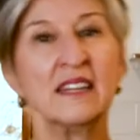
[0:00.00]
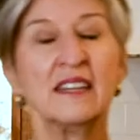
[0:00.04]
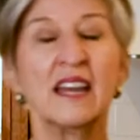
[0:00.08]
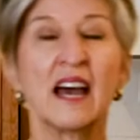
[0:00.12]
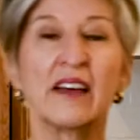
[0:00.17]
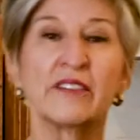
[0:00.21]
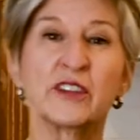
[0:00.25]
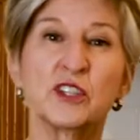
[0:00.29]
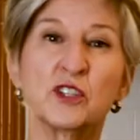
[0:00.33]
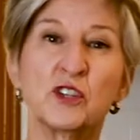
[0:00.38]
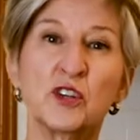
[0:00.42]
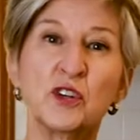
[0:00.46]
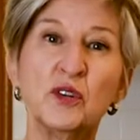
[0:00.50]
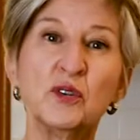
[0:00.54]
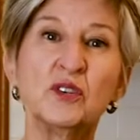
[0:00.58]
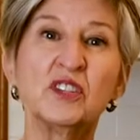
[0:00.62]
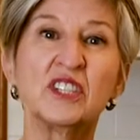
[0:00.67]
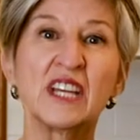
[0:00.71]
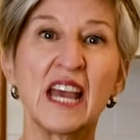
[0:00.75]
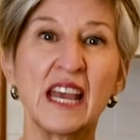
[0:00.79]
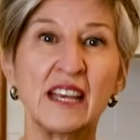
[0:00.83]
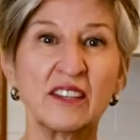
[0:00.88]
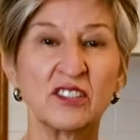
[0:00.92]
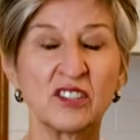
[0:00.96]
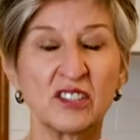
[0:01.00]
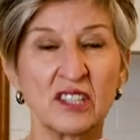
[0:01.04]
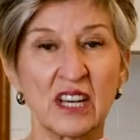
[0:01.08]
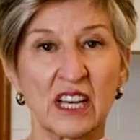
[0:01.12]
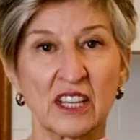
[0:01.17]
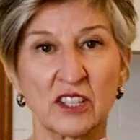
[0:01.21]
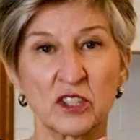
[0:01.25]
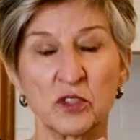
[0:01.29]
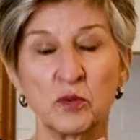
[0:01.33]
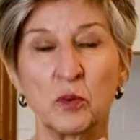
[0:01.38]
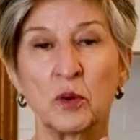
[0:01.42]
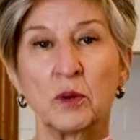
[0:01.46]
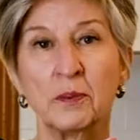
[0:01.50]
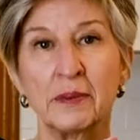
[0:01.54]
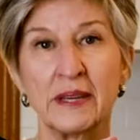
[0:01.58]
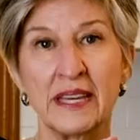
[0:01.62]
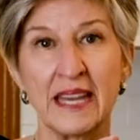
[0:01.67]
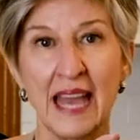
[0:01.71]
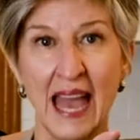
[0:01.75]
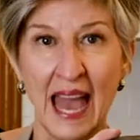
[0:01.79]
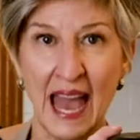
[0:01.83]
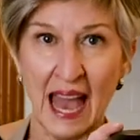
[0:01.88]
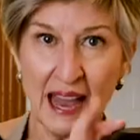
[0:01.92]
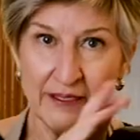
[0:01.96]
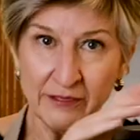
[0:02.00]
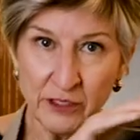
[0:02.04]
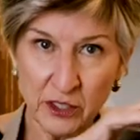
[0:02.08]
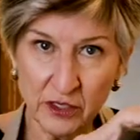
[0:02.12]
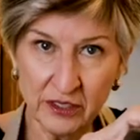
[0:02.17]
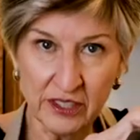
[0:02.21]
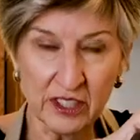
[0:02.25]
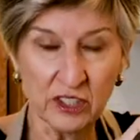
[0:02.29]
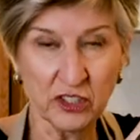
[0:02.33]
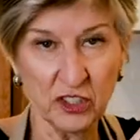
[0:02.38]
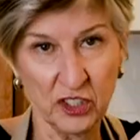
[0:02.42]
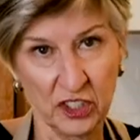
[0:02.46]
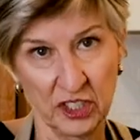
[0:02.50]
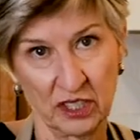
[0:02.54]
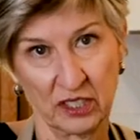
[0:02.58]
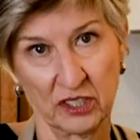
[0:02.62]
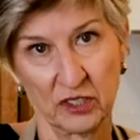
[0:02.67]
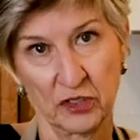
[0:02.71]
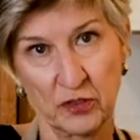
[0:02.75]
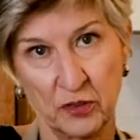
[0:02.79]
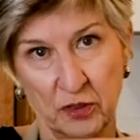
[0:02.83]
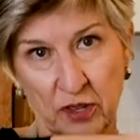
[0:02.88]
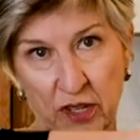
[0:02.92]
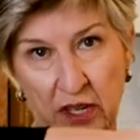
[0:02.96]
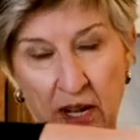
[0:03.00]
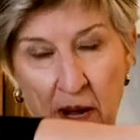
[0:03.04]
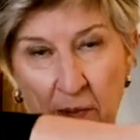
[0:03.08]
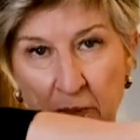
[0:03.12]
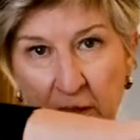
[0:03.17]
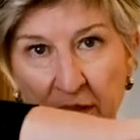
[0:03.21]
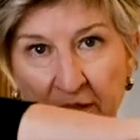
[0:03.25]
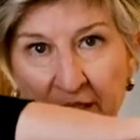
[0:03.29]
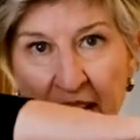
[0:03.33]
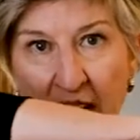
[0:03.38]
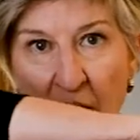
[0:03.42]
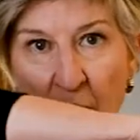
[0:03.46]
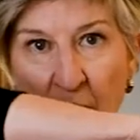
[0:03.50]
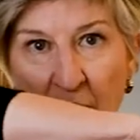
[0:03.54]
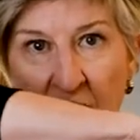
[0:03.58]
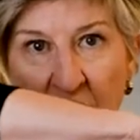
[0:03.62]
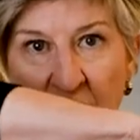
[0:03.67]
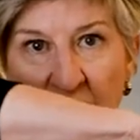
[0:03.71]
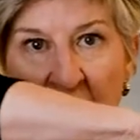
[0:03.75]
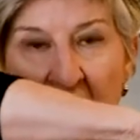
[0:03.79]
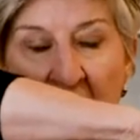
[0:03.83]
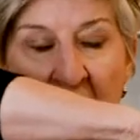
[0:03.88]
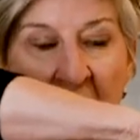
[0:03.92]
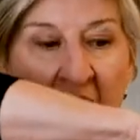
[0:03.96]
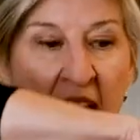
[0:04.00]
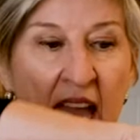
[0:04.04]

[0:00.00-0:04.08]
Now, the true taste test will be after this chills for a couple of hours.